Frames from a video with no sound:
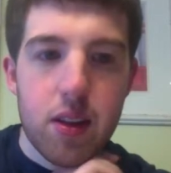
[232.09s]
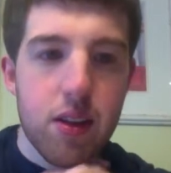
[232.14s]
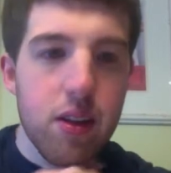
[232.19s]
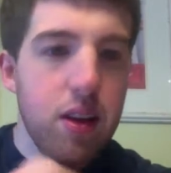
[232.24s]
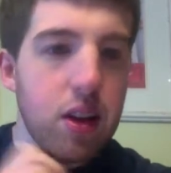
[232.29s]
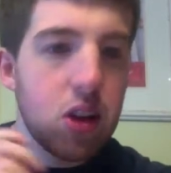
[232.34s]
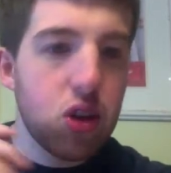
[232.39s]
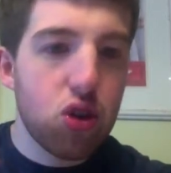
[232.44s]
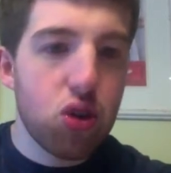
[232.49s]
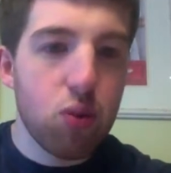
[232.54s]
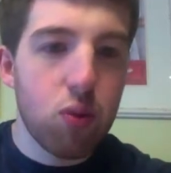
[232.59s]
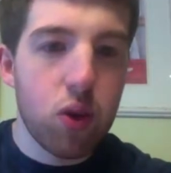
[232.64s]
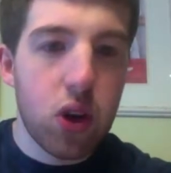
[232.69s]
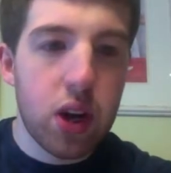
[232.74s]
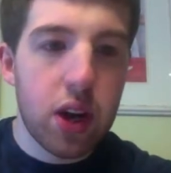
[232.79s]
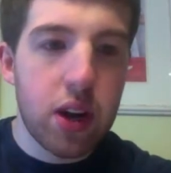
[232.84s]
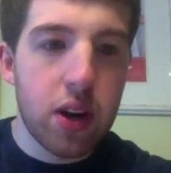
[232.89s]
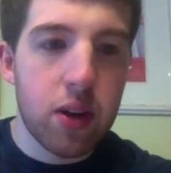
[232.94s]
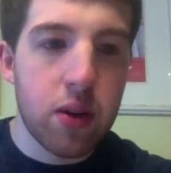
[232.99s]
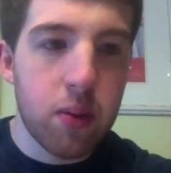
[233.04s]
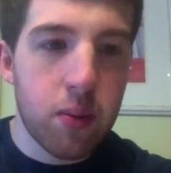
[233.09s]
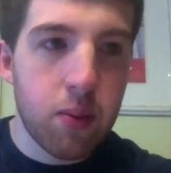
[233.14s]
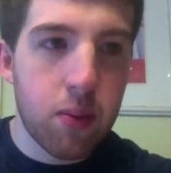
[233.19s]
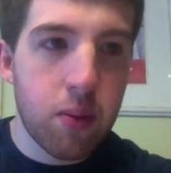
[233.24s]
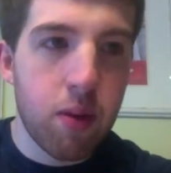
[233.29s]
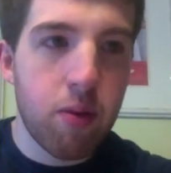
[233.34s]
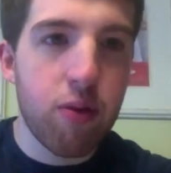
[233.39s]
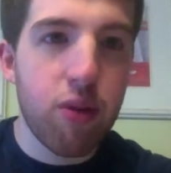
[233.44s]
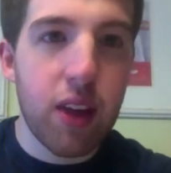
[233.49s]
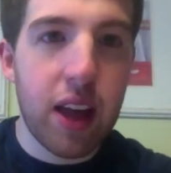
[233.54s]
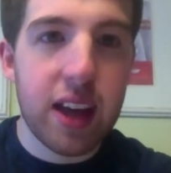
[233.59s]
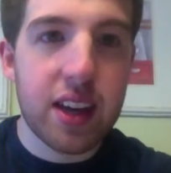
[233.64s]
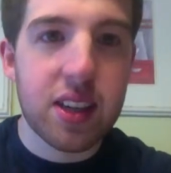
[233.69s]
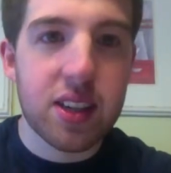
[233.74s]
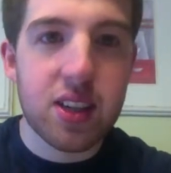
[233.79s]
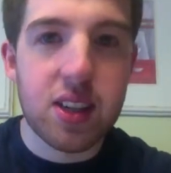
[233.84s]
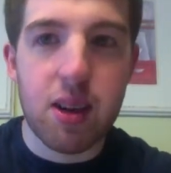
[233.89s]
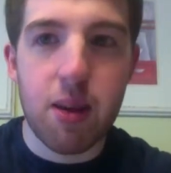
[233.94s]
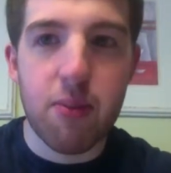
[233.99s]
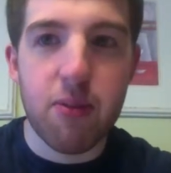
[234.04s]
each one reflects
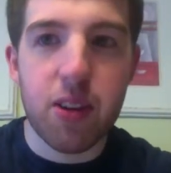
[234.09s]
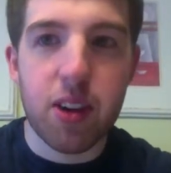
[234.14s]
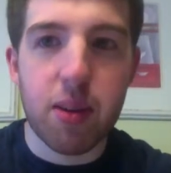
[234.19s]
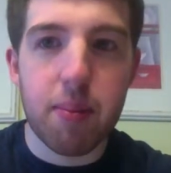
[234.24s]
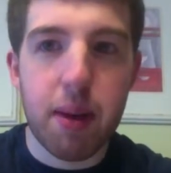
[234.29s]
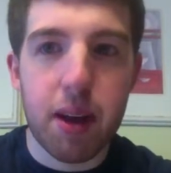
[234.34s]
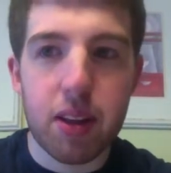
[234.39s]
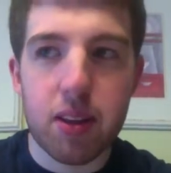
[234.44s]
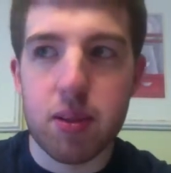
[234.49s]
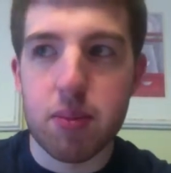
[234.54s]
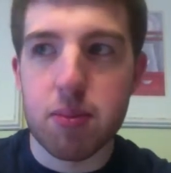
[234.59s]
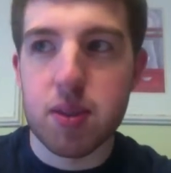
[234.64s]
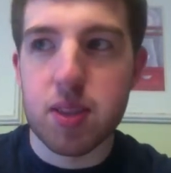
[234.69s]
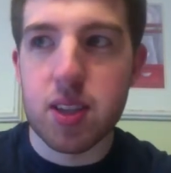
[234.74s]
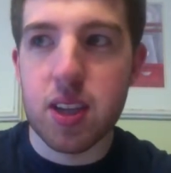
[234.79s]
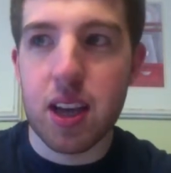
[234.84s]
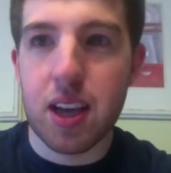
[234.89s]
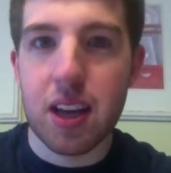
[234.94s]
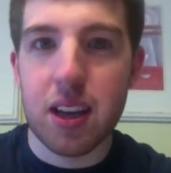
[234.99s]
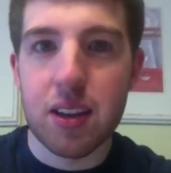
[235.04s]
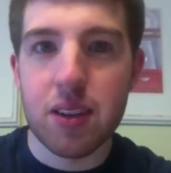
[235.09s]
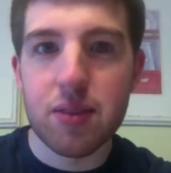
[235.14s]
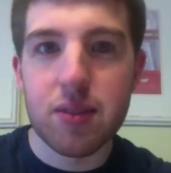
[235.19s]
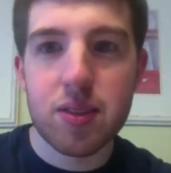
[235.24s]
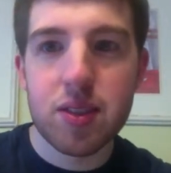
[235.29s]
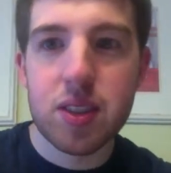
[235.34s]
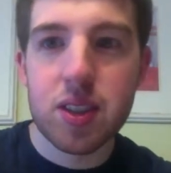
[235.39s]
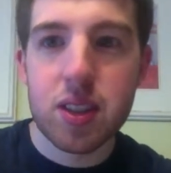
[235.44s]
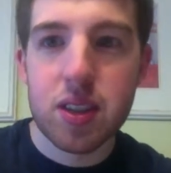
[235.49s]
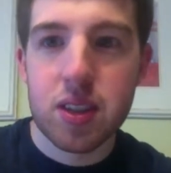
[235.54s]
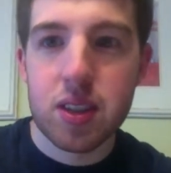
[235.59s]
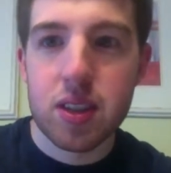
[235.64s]
something about themselves.